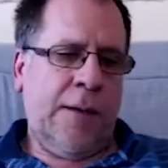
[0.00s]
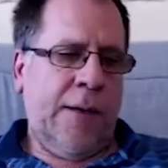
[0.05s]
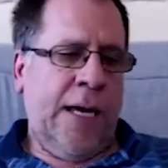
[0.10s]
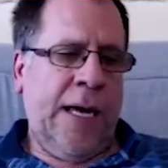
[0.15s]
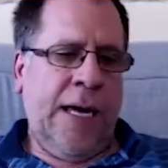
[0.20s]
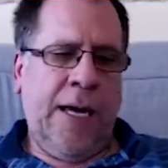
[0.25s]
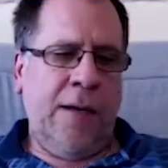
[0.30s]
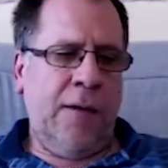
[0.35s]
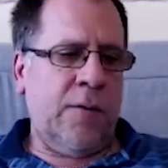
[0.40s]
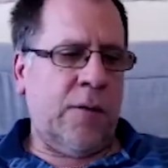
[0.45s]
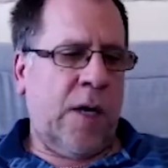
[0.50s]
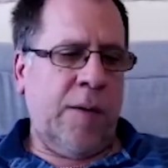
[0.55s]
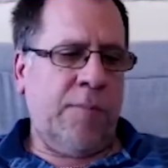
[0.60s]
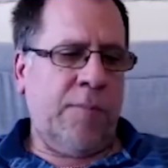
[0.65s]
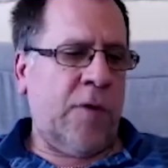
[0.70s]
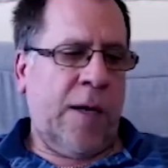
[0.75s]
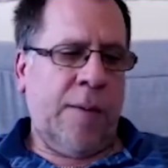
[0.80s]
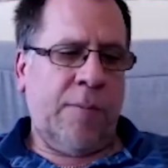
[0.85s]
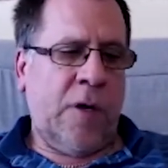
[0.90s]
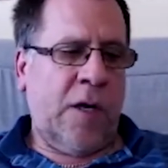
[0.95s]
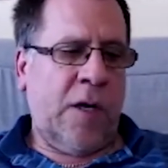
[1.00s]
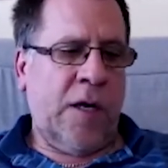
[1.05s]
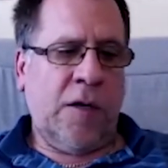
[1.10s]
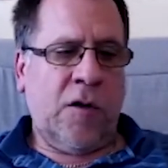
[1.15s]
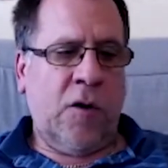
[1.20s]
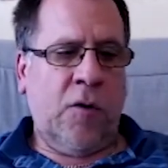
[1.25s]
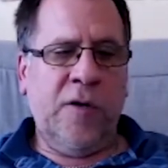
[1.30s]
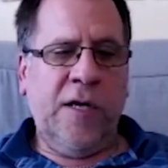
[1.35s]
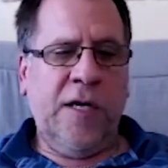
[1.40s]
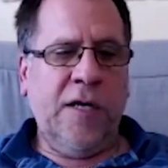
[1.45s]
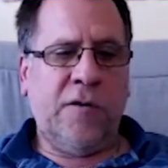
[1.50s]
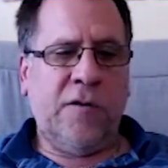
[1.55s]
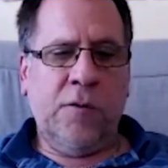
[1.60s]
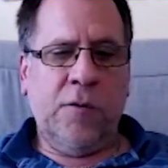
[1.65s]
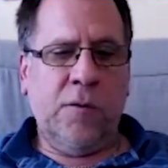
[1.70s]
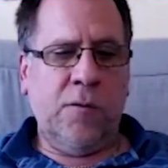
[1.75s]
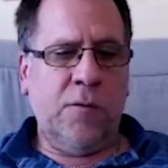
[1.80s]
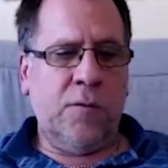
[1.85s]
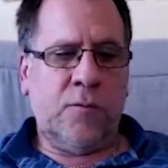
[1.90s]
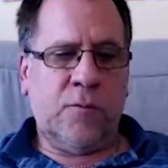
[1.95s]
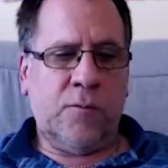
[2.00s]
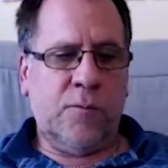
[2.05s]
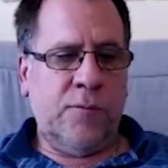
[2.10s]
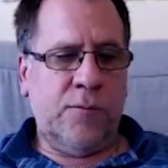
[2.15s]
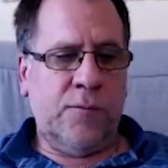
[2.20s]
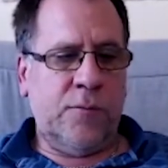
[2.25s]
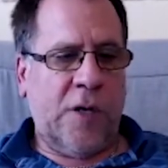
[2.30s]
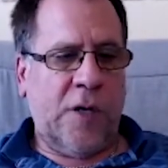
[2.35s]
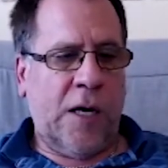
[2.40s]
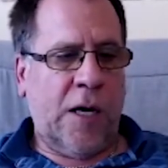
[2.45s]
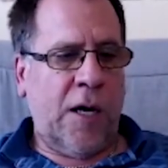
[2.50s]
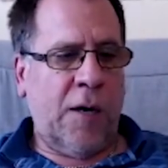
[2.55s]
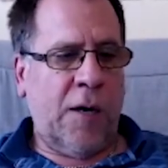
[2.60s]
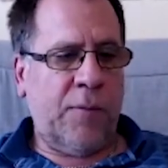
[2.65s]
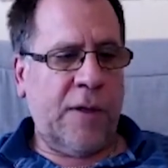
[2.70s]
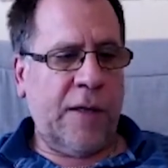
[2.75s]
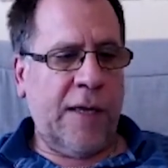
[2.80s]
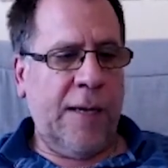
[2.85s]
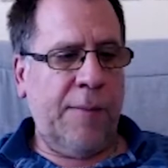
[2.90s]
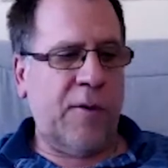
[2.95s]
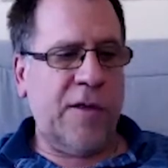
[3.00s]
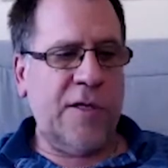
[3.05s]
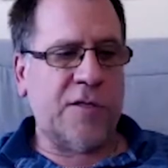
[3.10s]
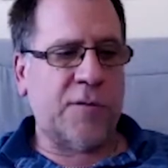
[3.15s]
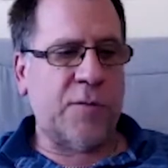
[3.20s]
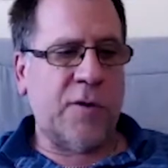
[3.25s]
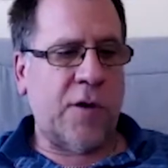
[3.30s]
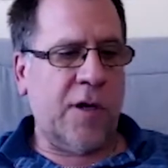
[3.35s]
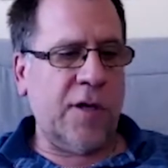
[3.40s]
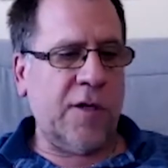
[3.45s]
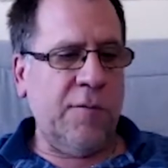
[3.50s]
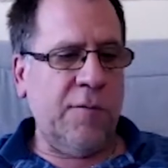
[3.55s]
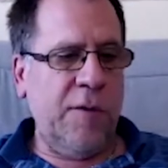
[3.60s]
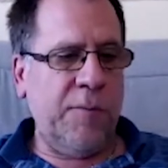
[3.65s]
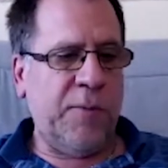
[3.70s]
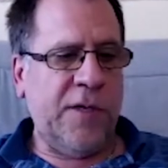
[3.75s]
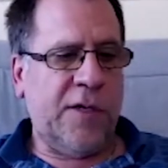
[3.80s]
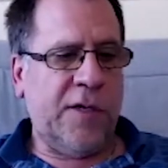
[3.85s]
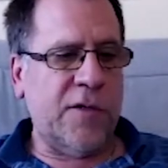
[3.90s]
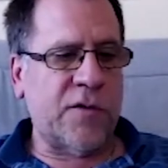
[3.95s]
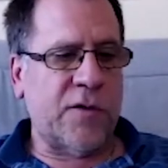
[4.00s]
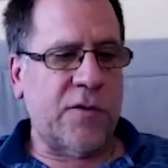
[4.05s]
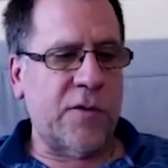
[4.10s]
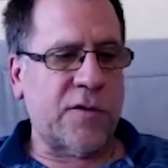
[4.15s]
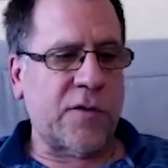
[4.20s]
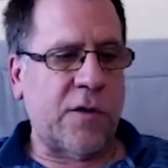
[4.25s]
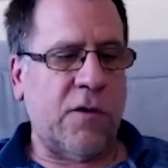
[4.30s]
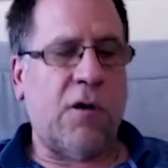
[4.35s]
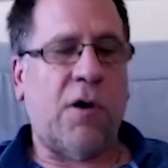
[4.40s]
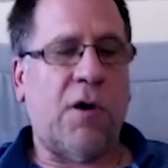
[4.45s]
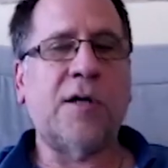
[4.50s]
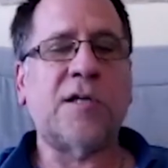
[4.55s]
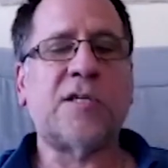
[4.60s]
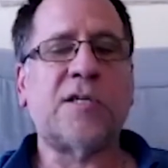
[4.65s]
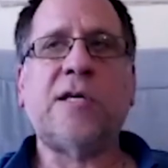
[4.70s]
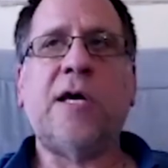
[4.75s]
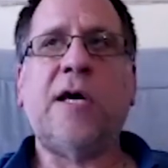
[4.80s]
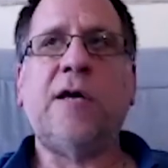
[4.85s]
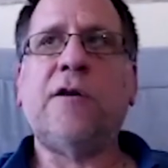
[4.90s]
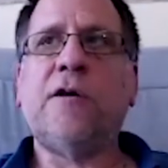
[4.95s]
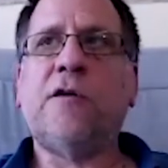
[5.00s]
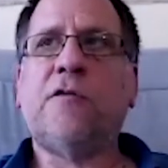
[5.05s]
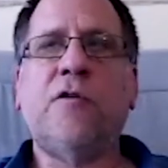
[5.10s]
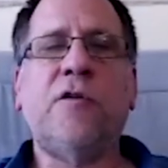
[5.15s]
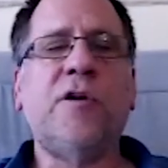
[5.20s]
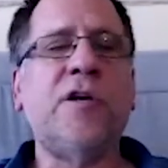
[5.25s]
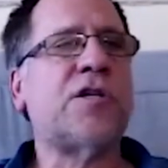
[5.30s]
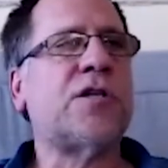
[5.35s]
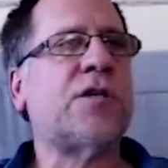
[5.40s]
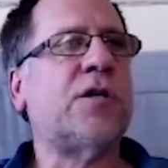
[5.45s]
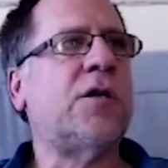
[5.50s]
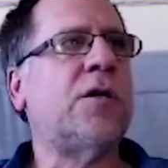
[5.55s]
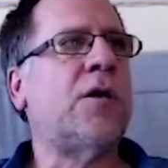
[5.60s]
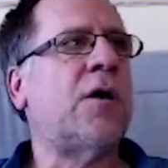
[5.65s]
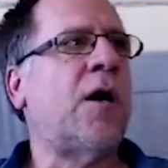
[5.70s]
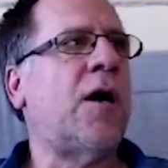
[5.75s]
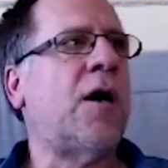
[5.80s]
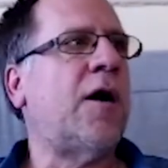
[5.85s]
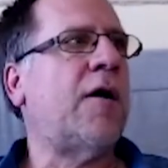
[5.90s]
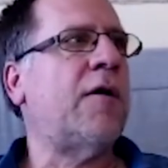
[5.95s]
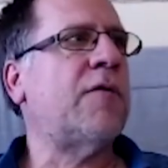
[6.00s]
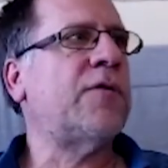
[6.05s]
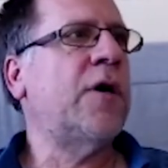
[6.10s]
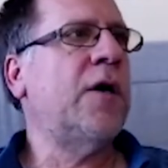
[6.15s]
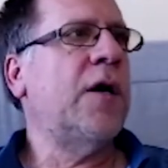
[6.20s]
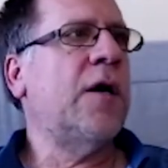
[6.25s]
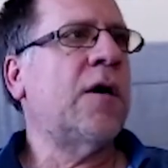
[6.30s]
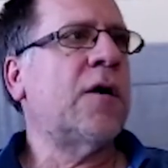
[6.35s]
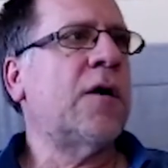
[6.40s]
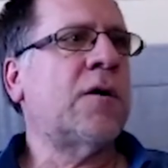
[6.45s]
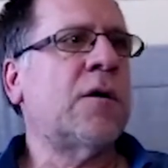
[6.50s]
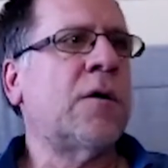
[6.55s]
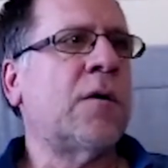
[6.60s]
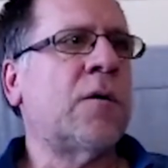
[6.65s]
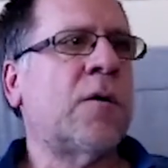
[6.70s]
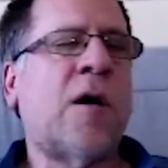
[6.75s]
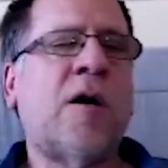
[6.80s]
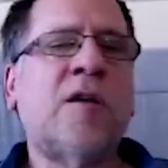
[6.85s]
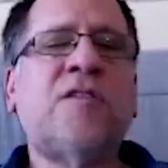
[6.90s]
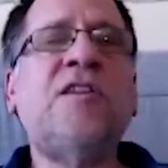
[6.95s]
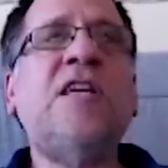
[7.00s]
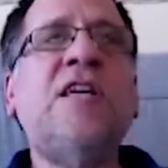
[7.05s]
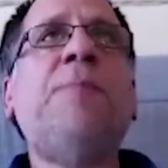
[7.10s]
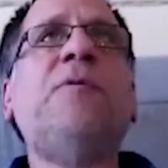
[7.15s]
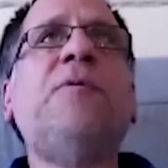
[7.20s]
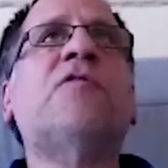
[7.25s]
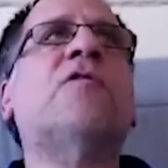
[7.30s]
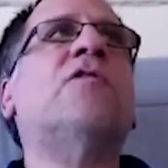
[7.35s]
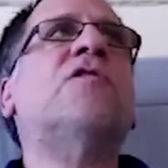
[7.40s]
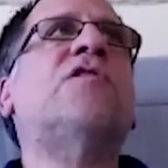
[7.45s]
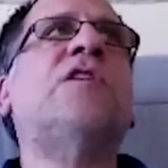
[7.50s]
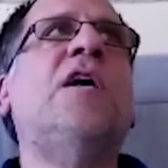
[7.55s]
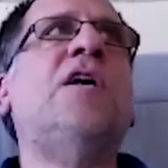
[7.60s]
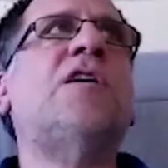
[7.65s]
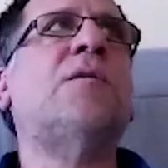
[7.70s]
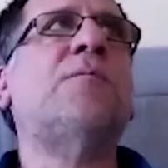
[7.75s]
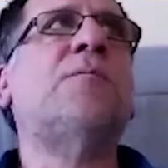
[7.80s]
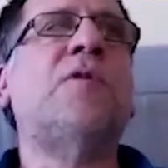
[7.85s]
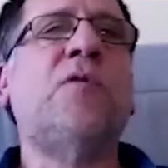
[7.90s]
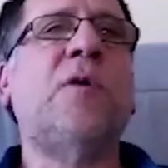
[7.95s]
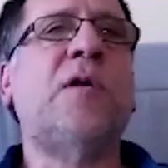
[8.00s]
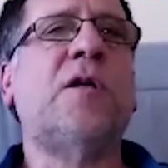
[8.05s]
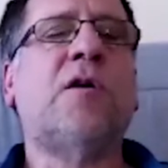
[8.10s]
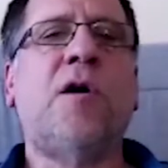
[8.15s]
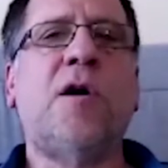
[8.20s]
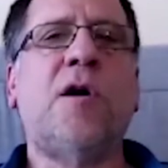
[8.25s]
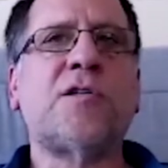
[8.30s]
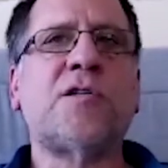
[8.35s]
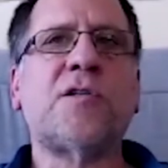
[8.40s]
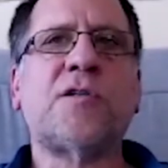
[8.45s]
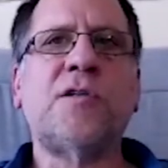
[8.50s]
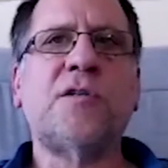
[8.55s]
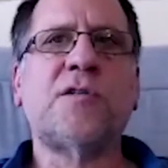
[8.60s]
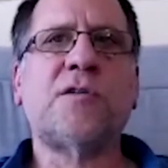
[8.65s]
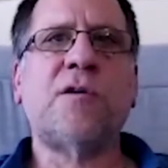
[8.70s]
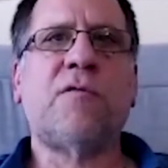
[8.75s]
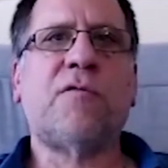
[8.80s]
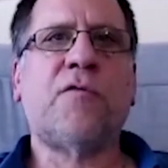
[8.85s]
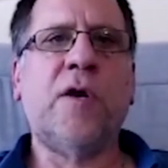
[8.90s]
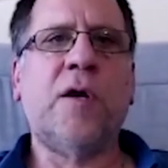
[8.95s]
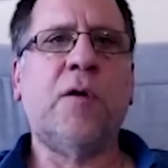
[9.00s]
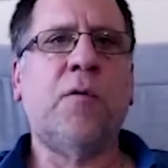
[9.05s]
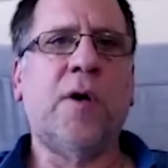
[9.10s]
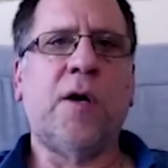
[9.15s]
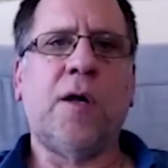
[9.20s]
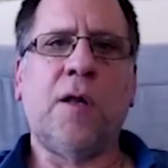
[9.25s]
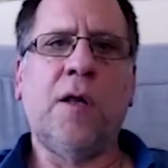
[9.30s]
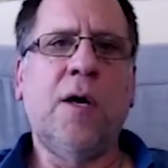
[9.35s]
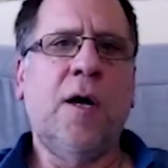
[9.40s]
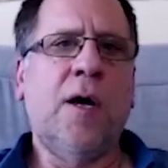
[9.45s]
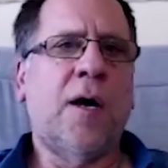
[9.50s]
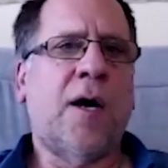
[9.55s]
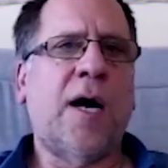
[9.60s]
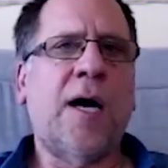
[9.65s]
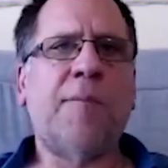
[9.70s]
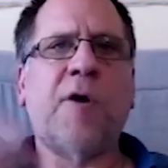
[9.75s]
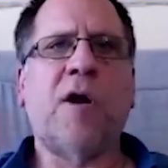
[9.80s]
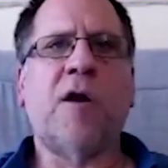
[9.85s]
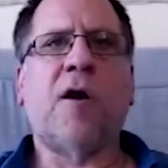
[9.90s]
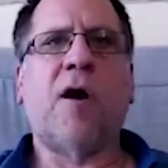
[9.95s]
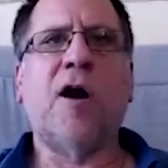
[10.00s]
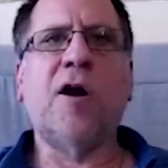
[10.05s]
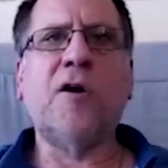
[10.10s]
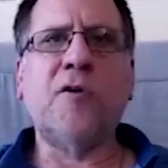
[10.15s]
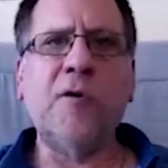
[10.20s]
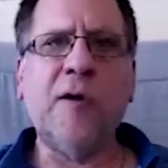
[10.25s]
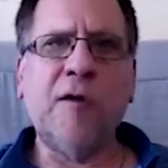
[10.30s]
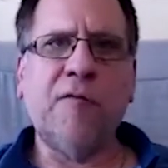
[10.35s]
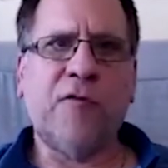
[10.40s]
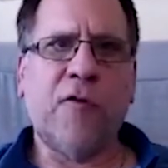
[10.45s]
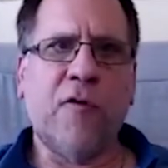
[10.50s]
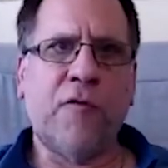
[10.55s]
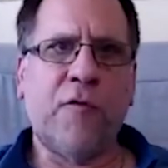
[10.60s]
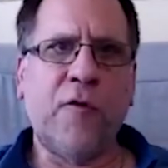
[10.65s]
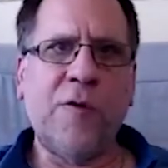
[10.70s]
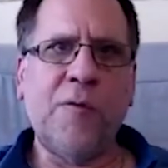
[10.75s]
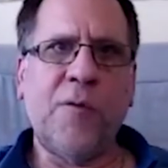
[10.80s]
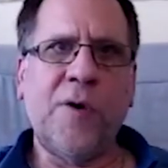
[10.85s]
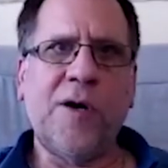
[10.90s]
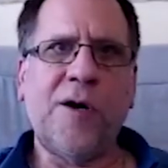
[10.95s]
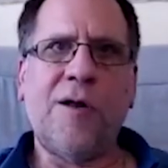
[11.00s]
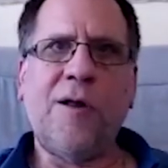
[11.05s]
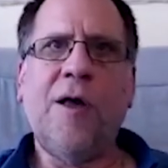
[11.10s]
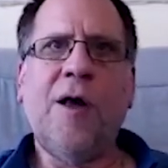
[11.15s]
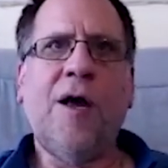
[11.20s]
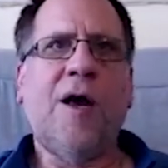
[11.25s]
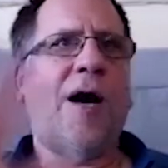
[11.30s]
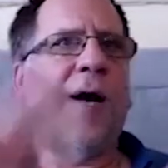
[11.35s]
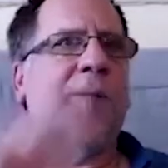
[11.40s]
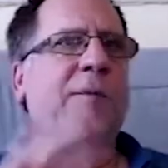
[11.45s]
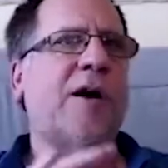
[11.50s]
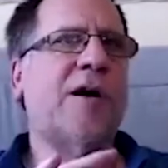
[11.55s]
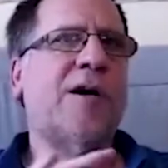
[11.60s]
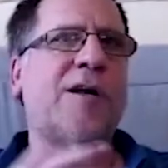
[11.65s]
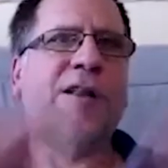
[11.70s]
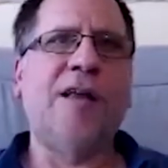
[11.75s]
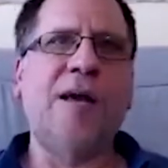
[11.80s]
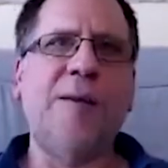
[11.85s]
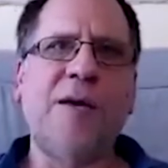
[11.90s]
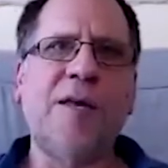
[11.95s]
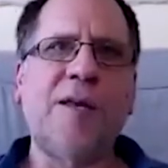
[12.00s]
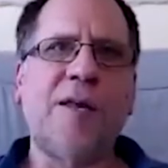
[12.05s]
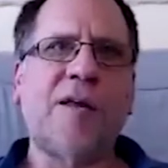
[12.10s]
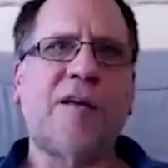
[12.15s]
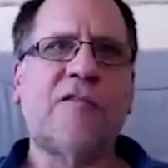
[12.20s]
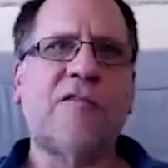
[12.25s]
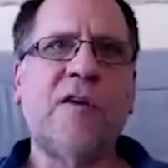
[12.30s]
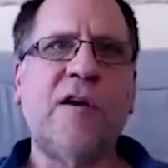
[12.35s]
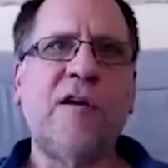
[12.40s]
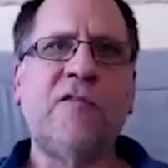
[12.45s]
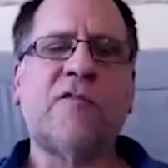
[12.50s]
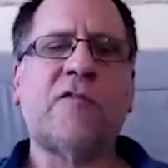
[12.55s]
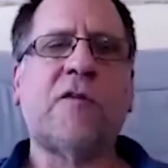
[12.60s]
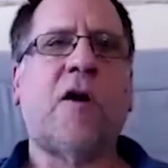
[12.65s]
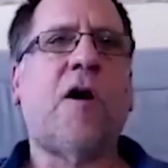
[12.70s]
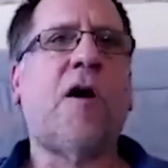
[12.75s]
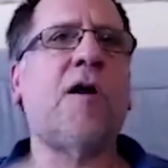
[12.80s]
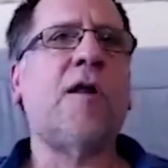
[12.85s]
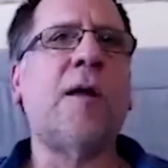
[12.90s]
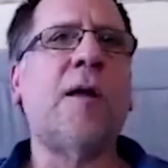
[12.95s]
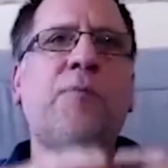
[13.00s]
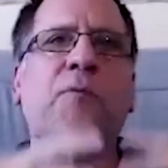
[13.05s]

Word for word: and I'm, I'm, I do not need to uh, this with argument because there's a long-standing tradition of a deep association between consciousness and free will. I'm not arguing for free will. I'm not mm-hmm. claiming it exists. All I'm